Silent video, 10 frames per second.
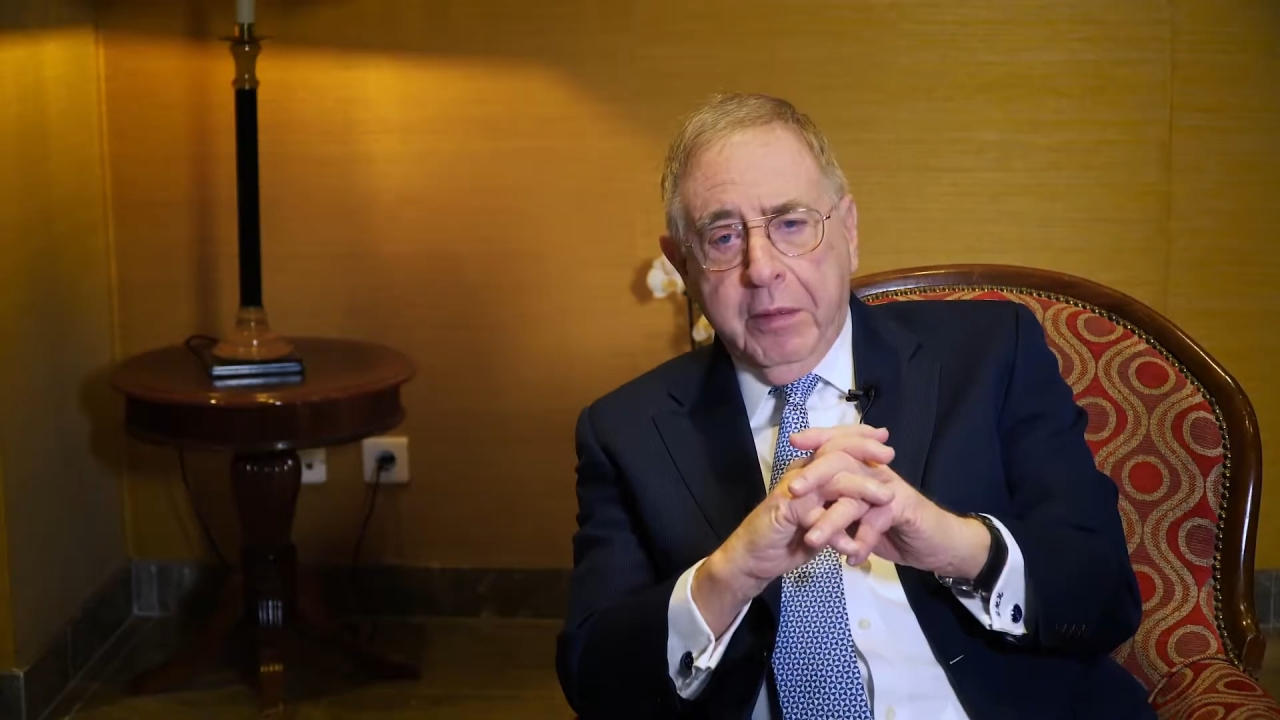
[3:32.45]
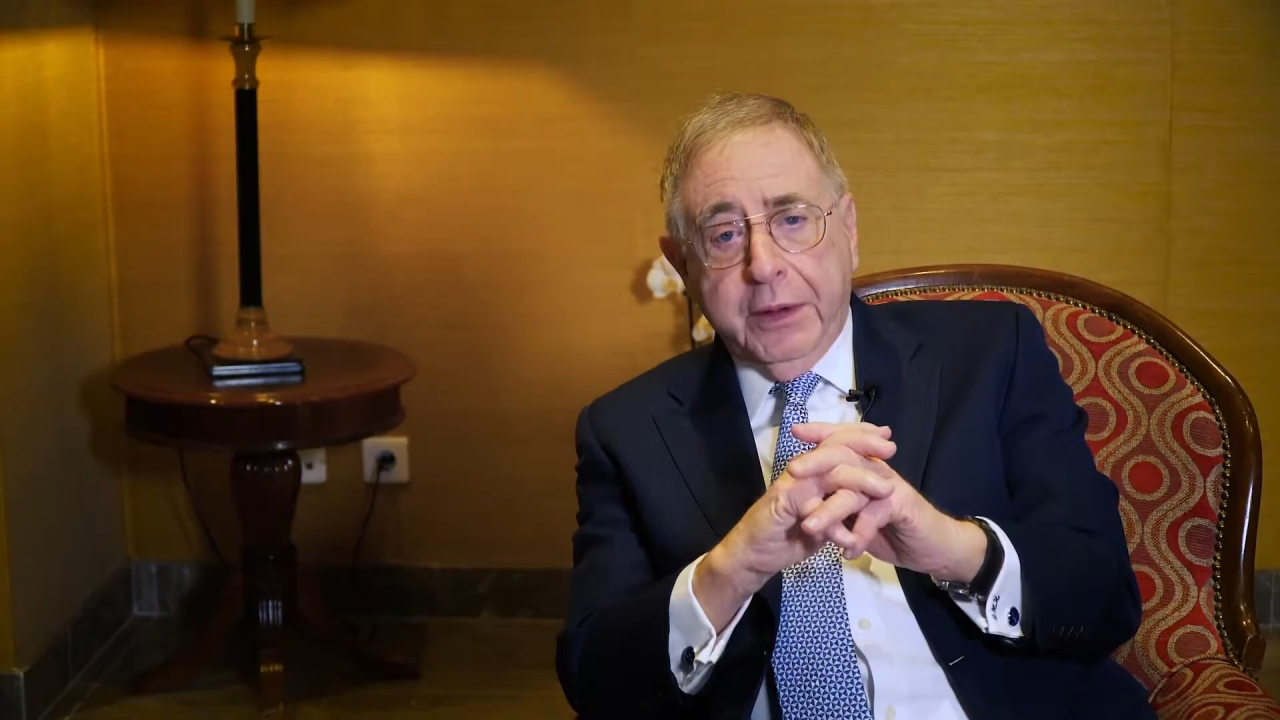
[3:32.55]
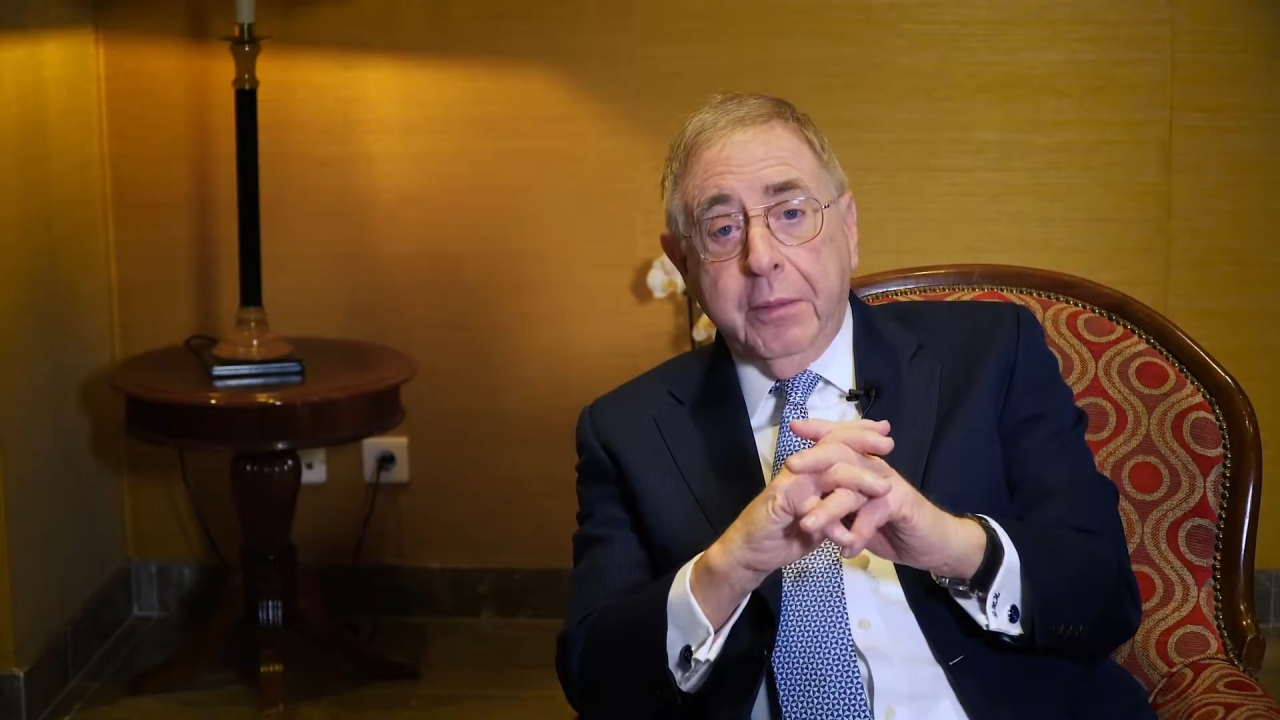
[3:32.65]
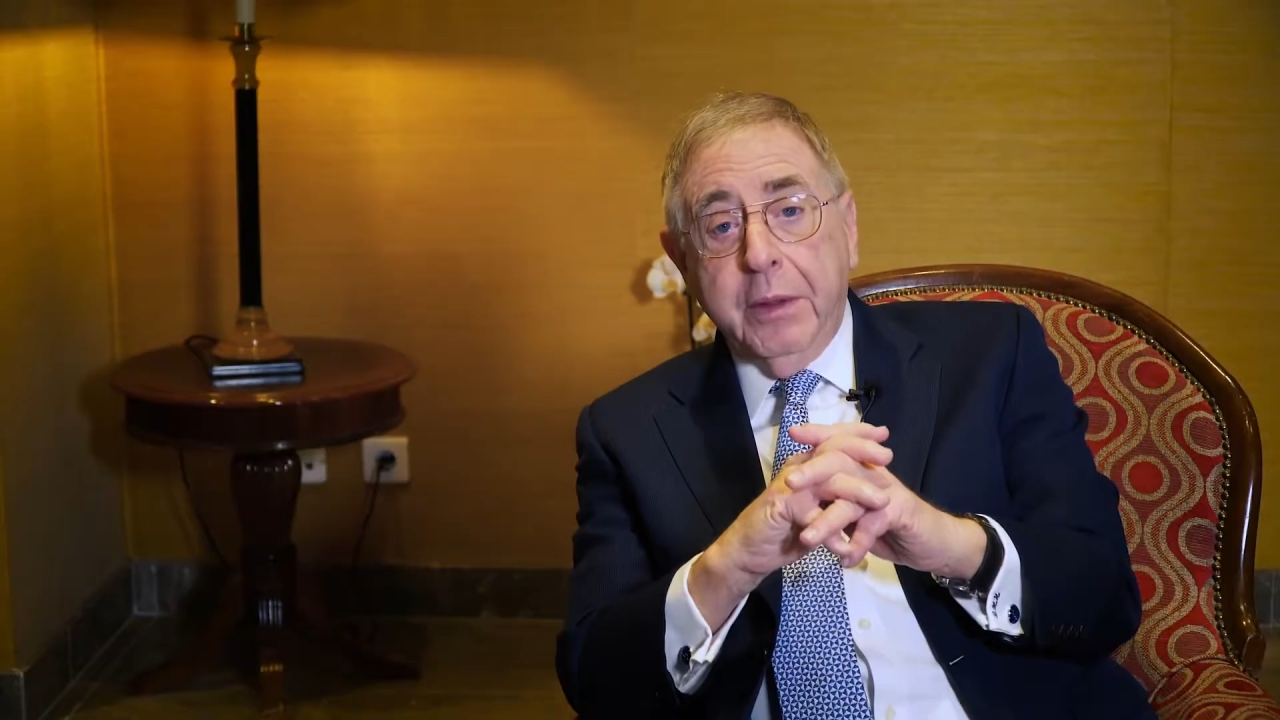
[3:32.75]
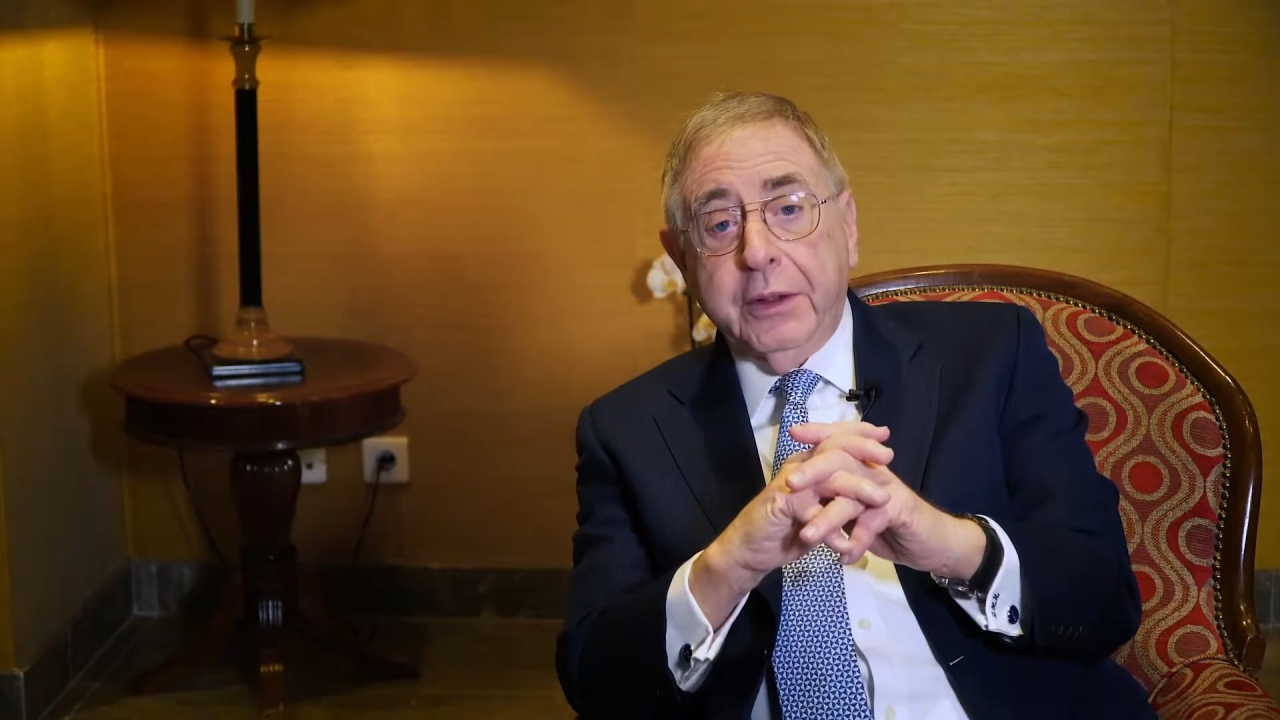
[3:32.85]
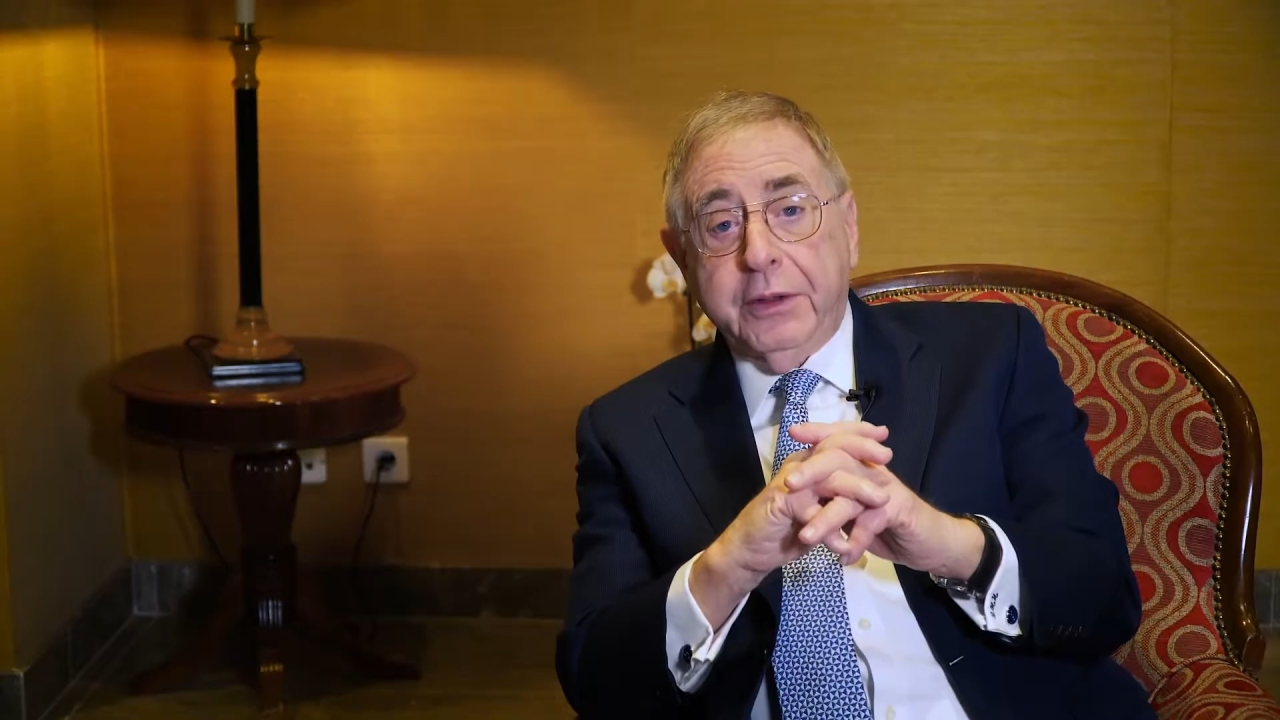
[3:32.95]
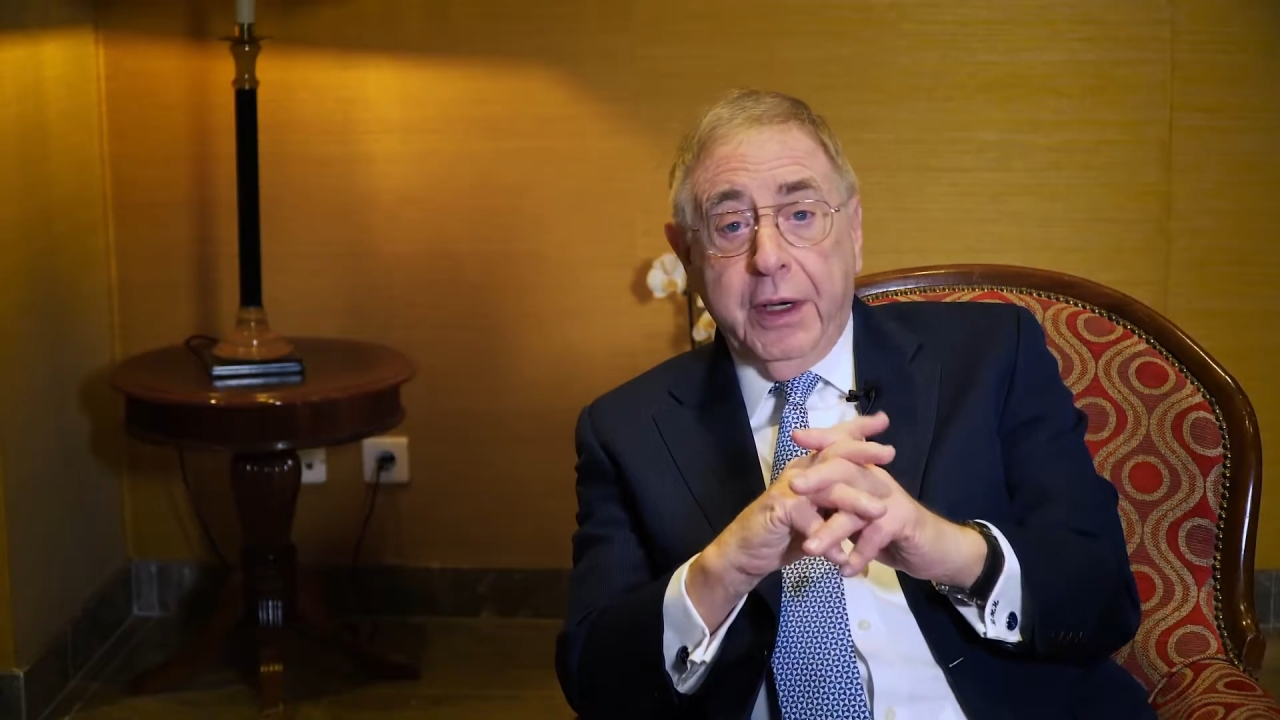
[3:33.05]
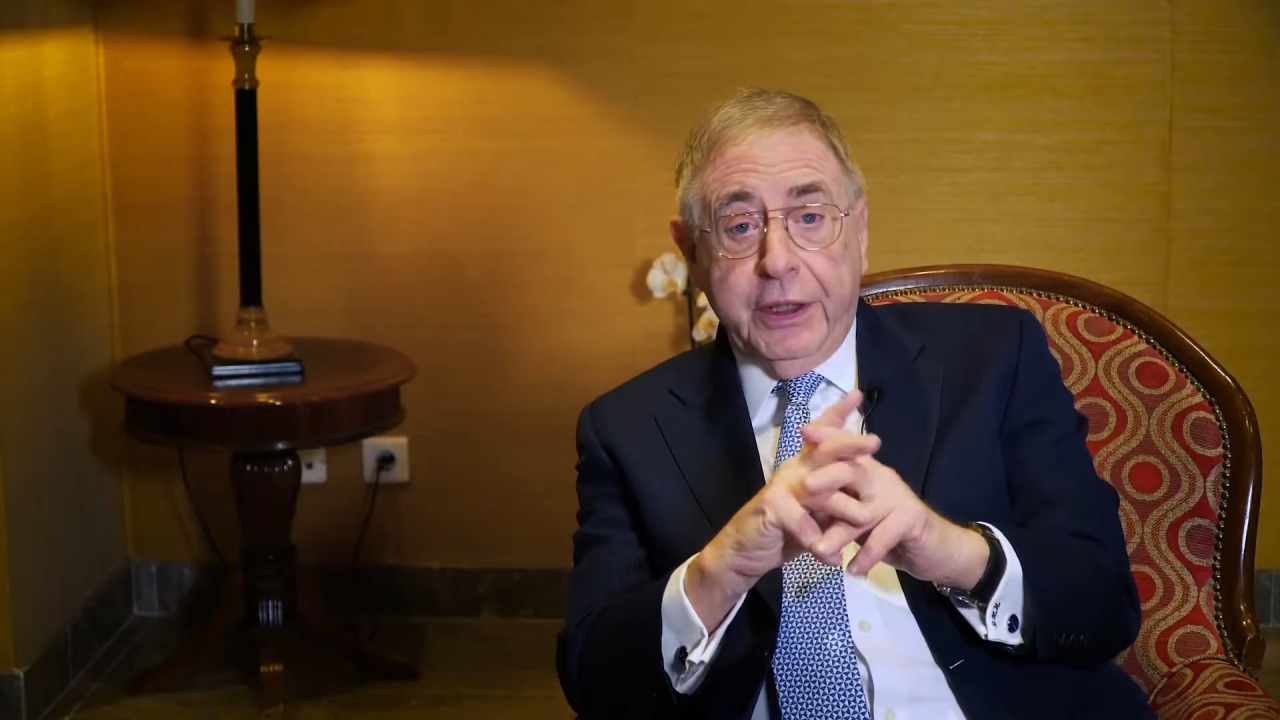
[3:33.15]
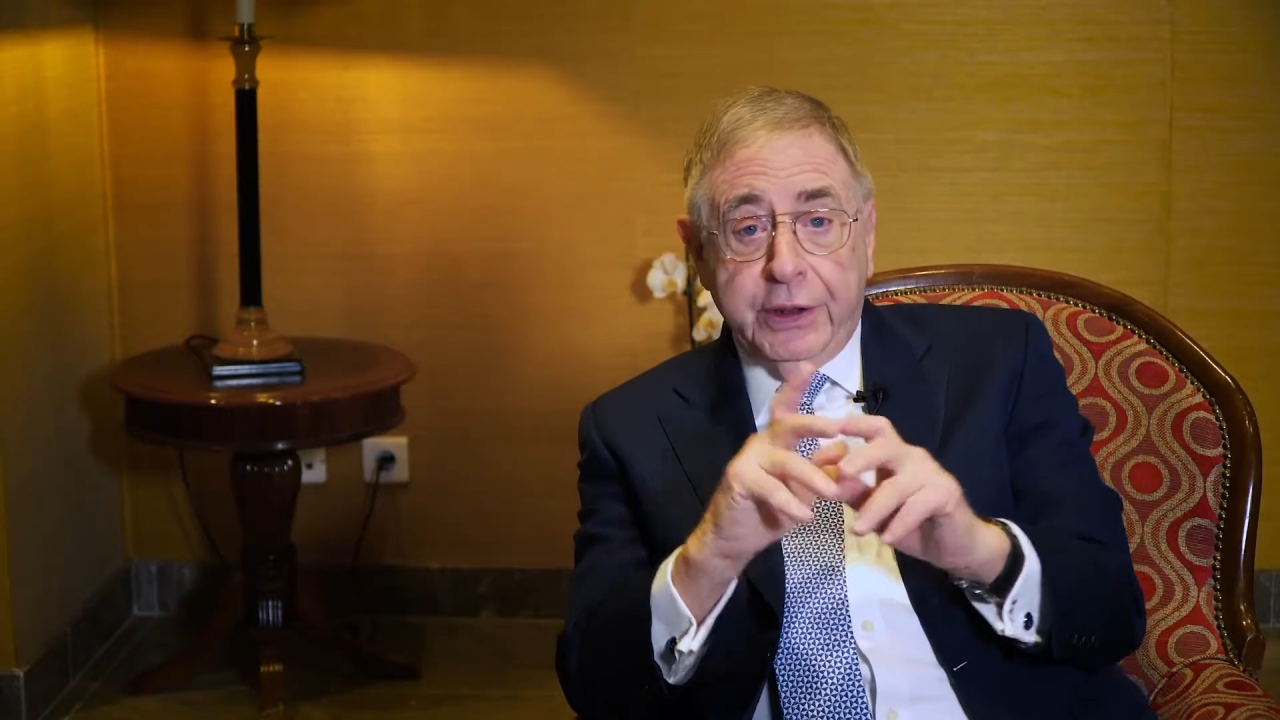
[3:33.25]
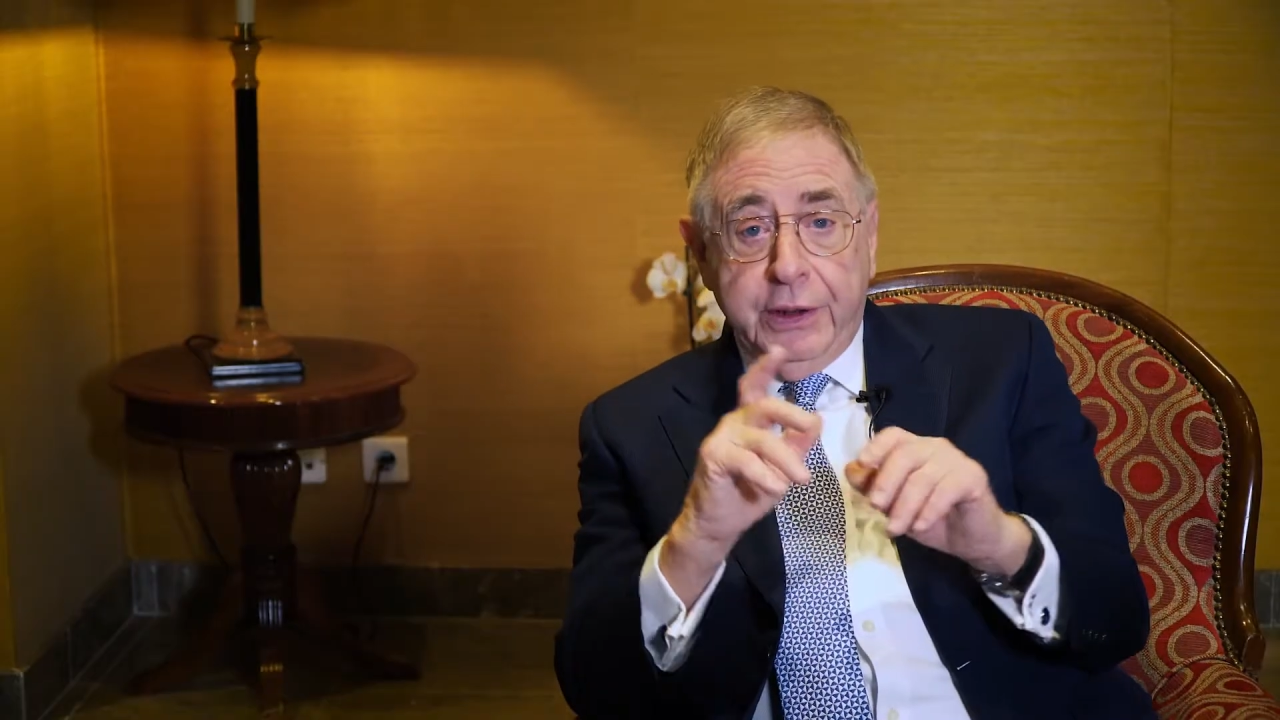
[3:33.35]
But the
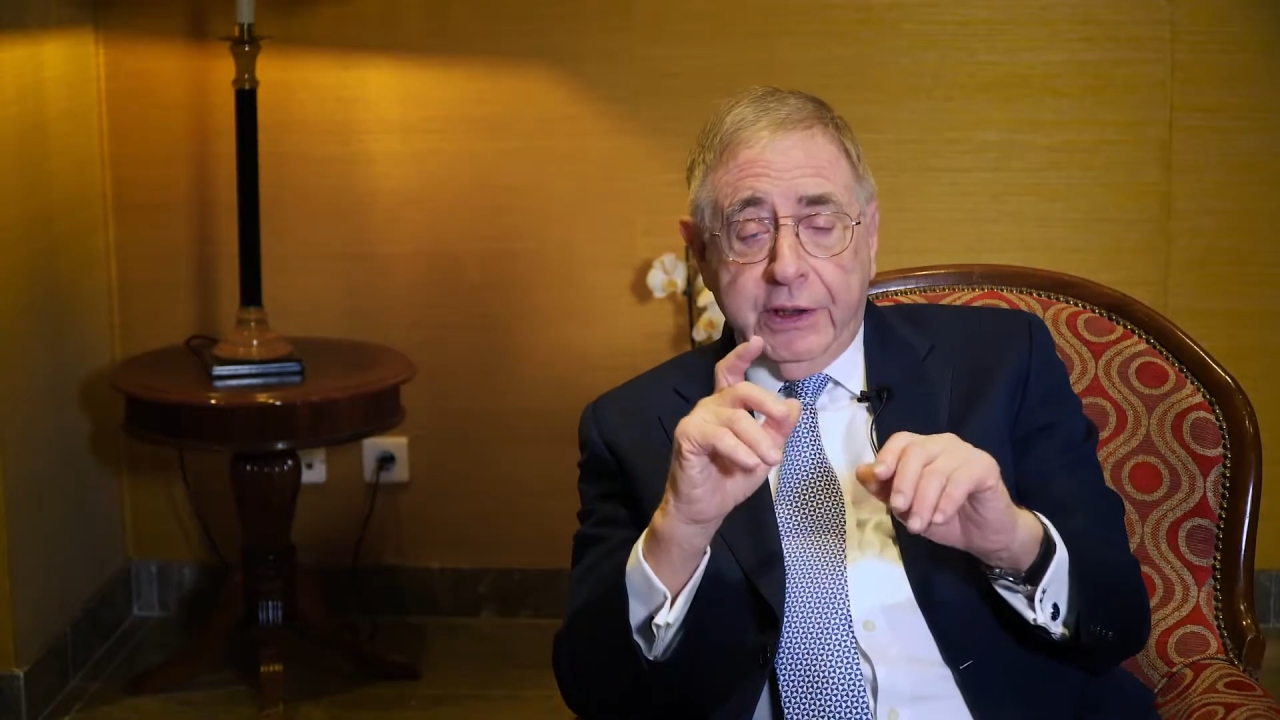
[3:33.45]
administration